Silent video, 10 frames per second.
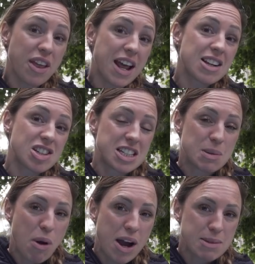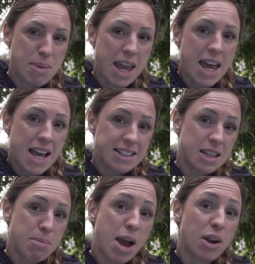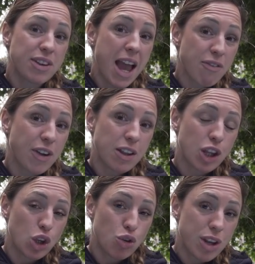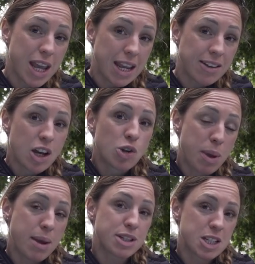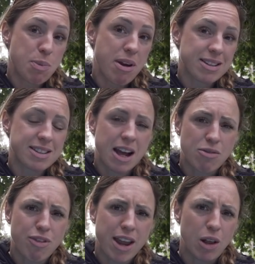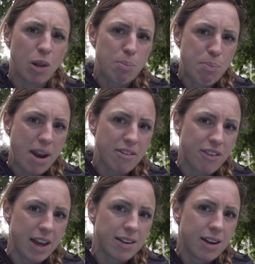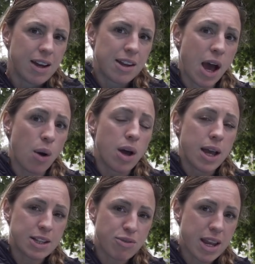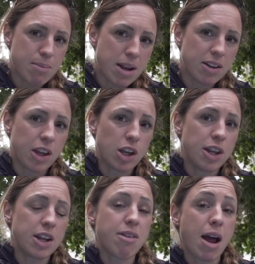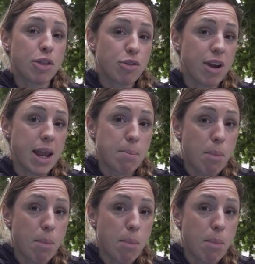thing that actually surprised me is the amount of caffeine that you need to be able to experience that real benefit. Now, it's recommended that you need around three